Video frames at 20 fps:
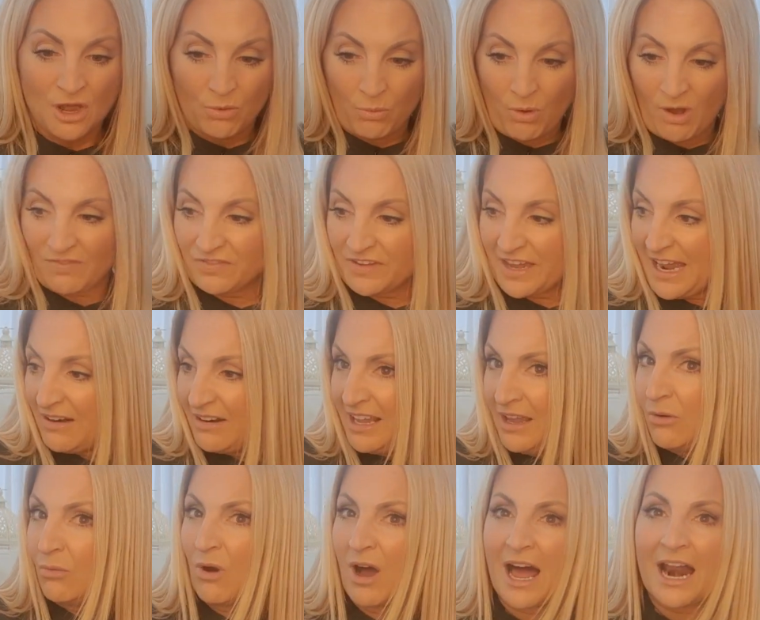One down
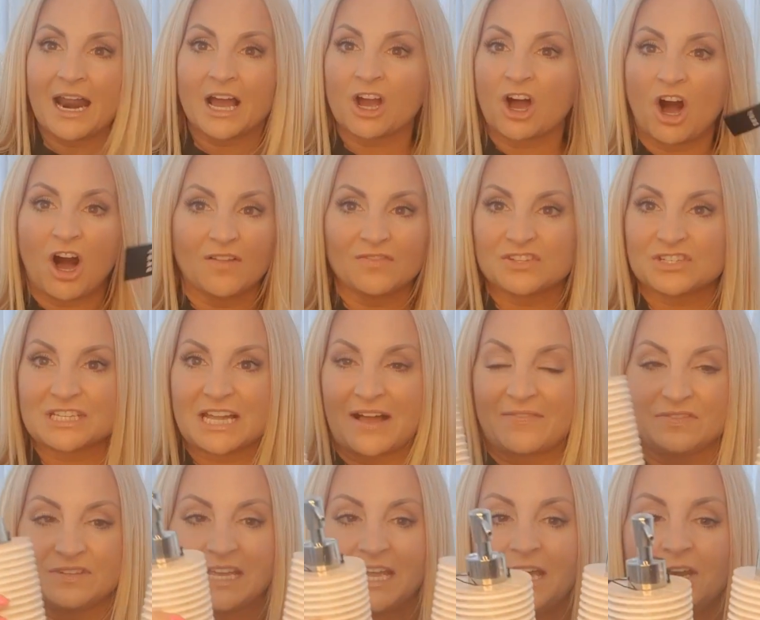here, what, and I can't
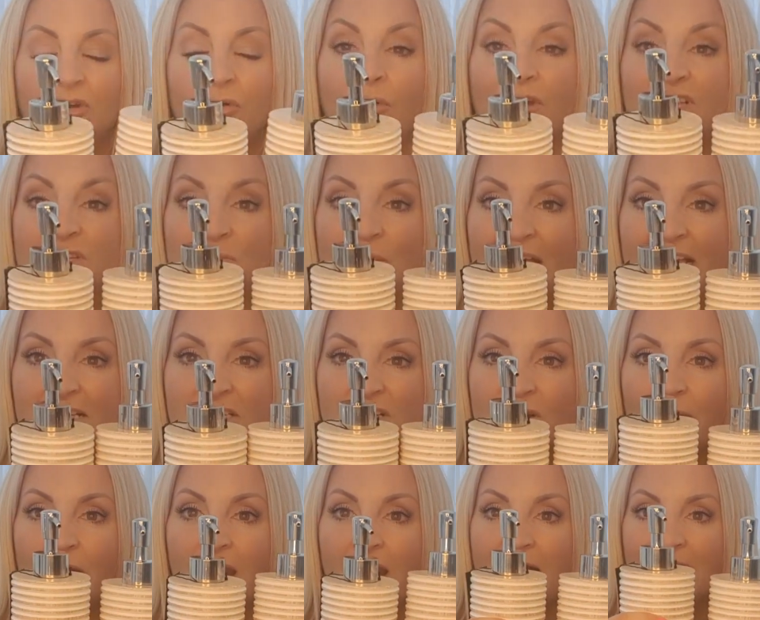stand it, annoys me.
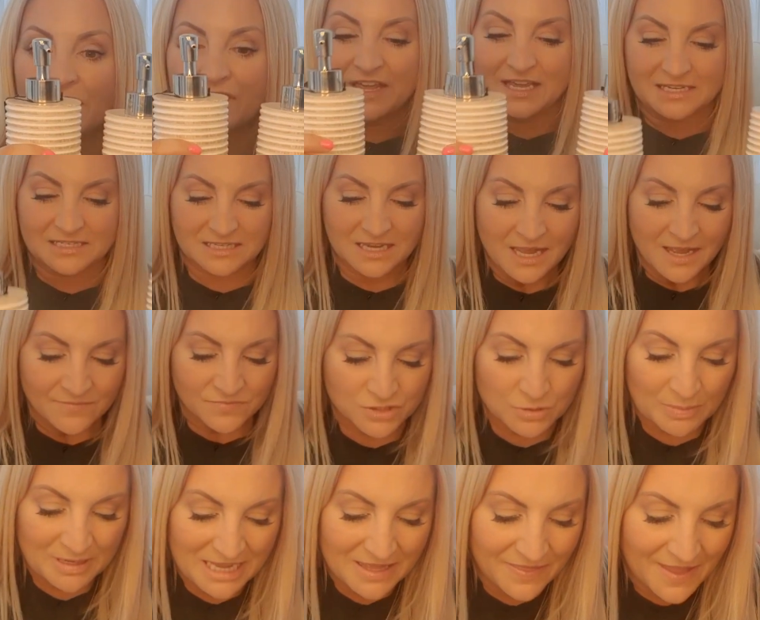So I like things
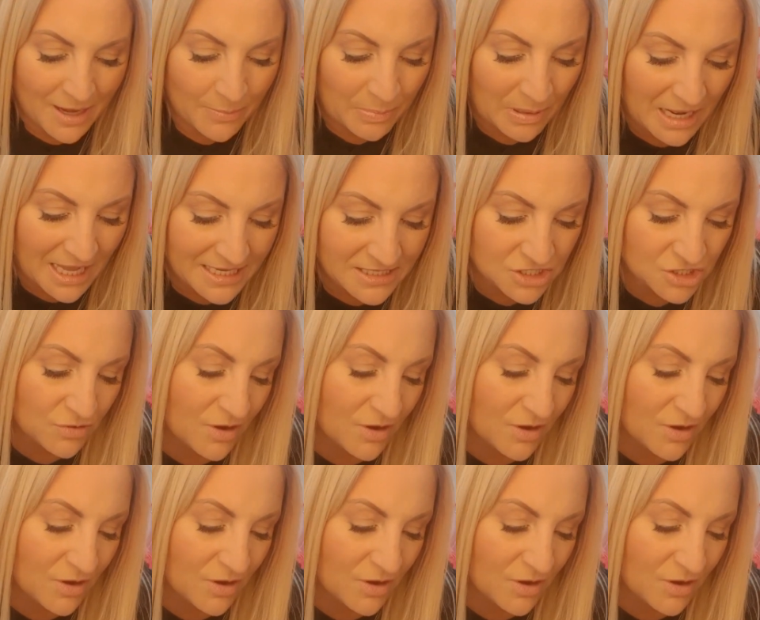to be in their place.